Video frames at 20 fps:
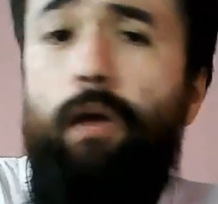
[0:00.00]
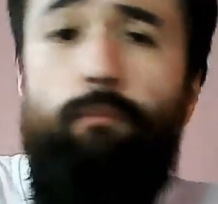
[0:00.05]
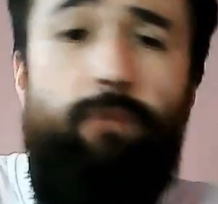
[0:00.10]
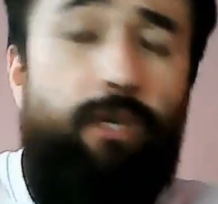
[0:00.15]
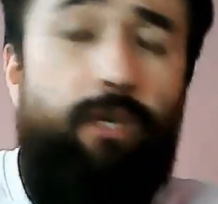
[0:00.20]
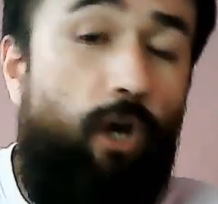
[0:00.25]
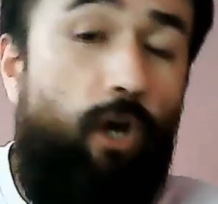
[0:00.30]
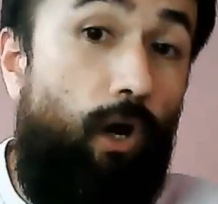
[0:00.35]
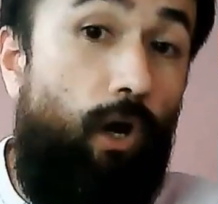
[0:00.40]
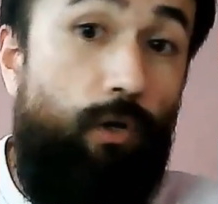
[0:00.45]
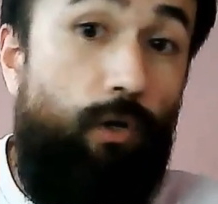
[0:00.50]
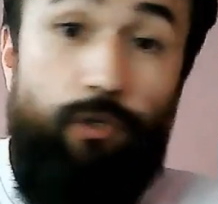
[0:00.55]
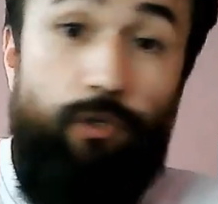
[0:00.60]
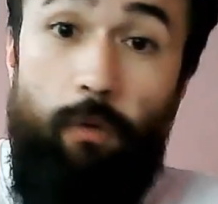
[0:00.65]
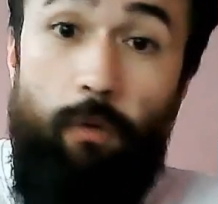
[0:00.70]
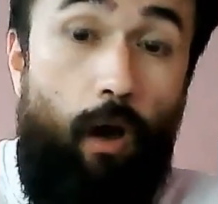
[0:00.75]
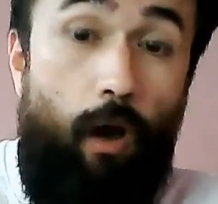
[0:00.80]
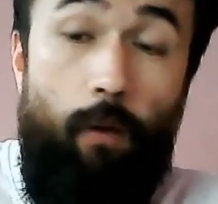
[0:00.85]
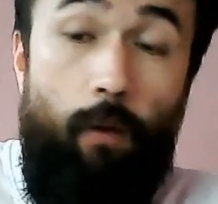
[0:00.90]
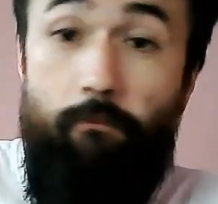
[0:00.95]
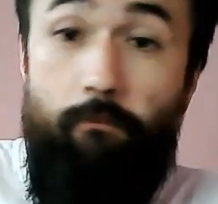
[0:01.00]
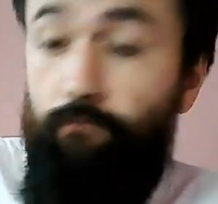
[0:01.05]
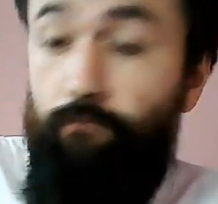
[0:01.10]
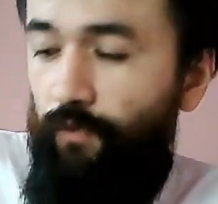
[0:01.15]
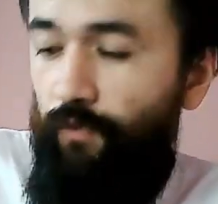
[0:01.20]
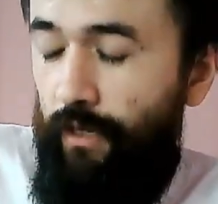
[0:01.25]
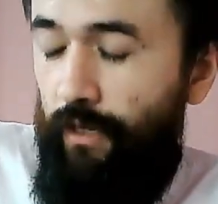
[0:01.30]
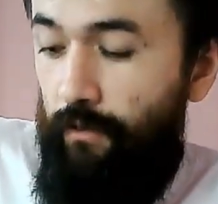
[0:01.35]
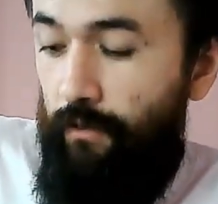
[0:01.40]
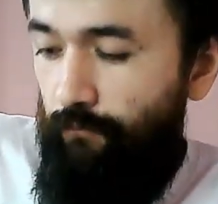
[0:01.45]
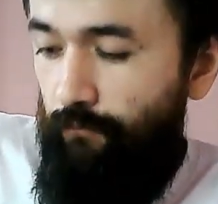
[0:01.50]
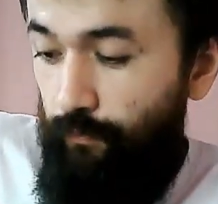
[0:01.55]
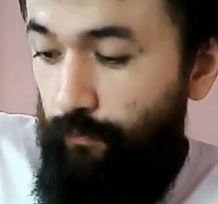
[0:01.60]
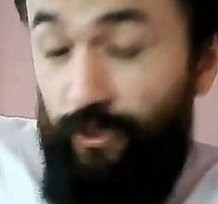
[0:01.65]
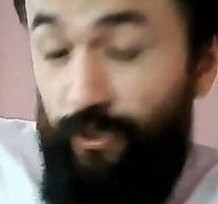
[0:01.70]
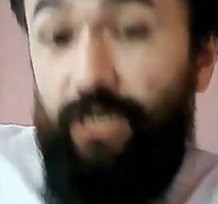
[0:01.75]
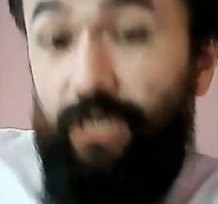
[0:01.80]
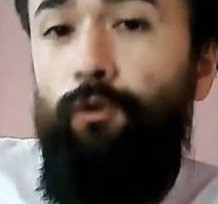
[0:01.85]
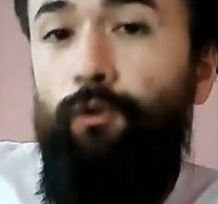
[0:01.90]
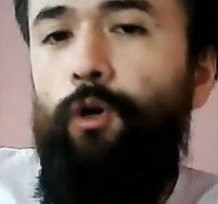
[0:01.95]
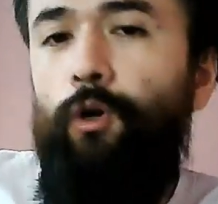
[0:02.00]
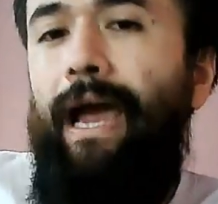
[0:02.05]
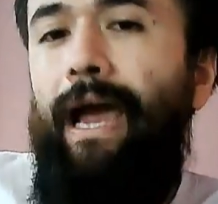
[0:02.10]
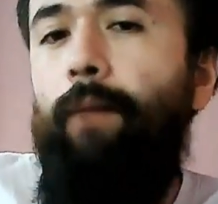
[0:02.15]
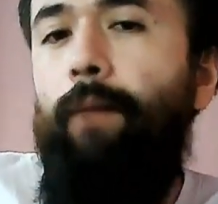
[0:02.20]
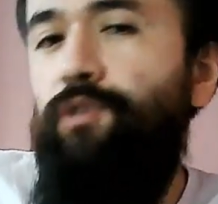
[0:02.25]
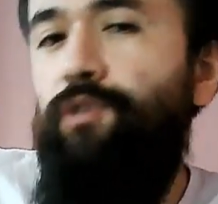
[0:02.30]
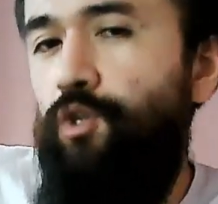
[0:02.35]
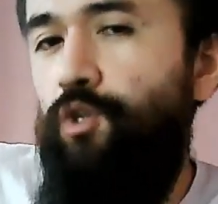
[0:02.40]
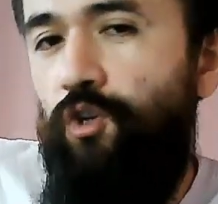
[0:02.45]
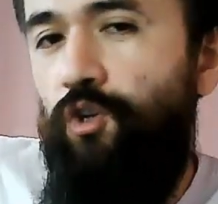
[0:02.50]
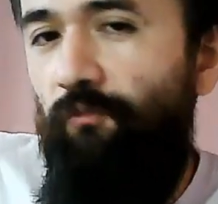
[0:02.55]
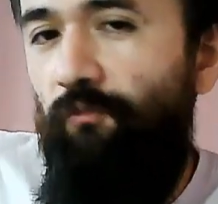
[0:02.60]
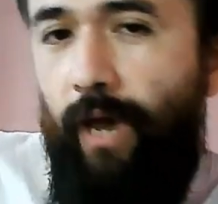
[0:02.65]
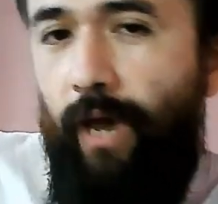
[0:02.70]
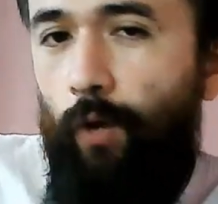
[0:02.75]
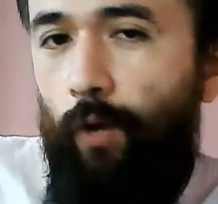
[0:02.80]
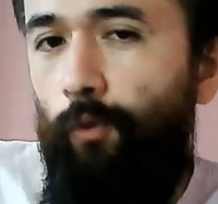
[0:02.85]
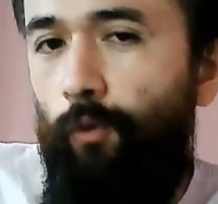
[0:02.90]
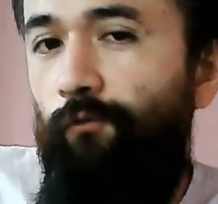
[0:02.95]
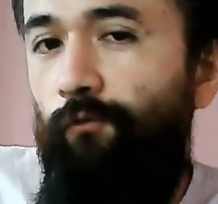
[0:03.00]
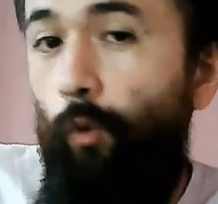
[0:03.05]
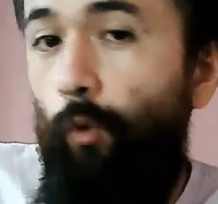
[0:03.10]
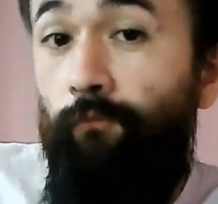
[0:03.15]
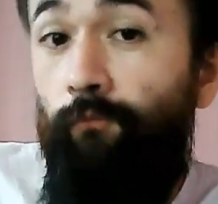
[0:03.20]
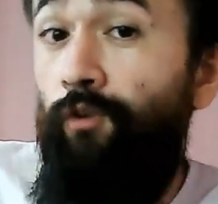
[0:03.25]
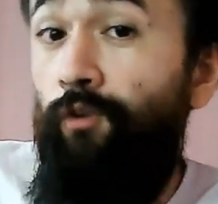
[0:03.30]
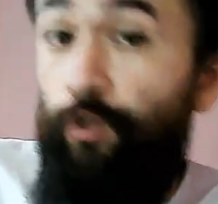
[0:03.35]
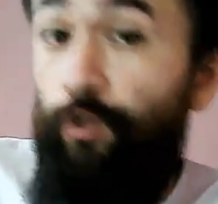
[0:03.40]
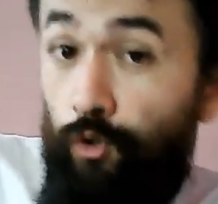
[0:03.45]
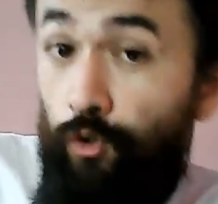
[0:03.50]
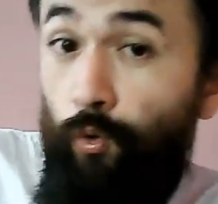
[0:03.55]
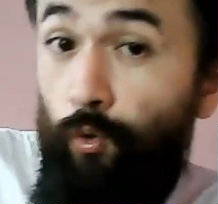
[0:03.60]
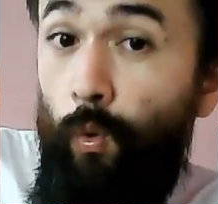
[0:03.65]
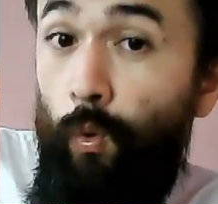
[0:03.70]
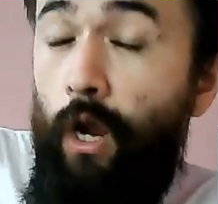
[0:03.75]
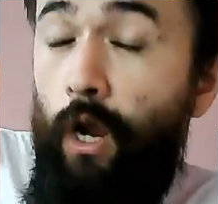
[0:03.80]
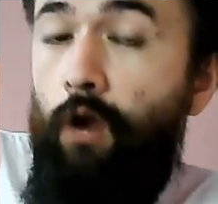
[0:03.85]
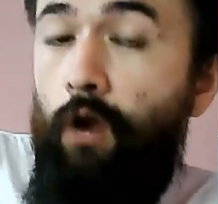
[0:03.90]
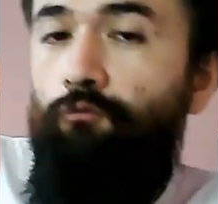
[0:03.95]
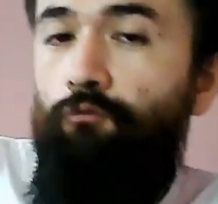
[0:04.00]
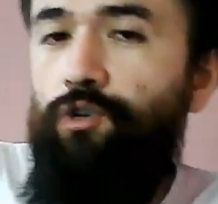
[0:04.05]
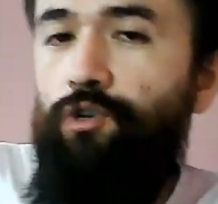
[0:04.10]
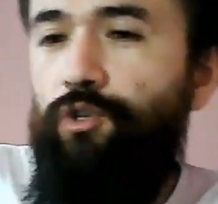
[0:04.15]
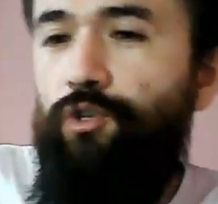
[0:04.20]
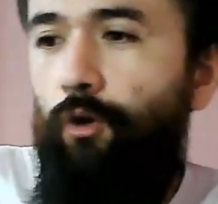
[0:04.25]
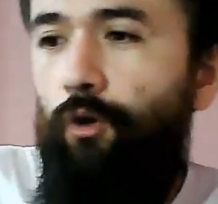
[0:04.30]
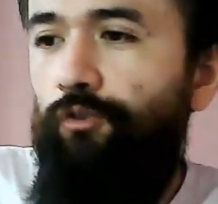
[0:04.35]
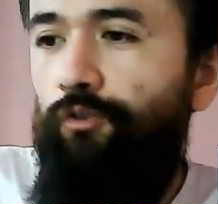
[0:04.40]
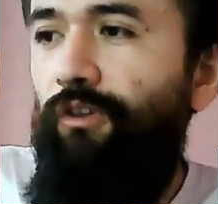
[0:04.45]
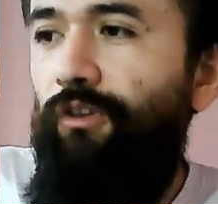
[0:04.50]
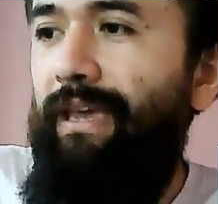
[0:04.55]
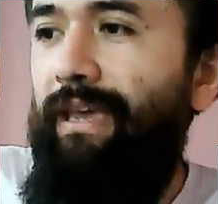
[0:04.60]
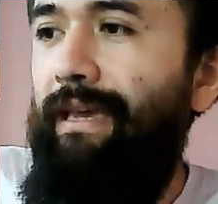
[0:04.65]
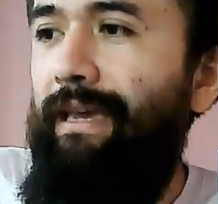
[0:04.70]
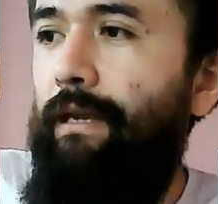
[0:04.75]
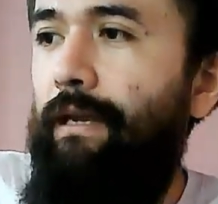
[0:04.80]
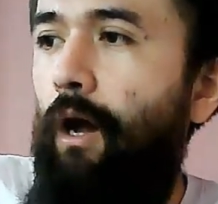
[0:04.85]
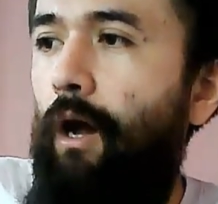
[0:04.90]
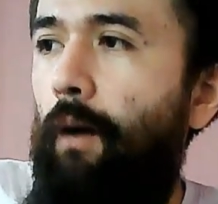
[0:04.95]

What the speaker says: because the particular composition of matter with form for you results in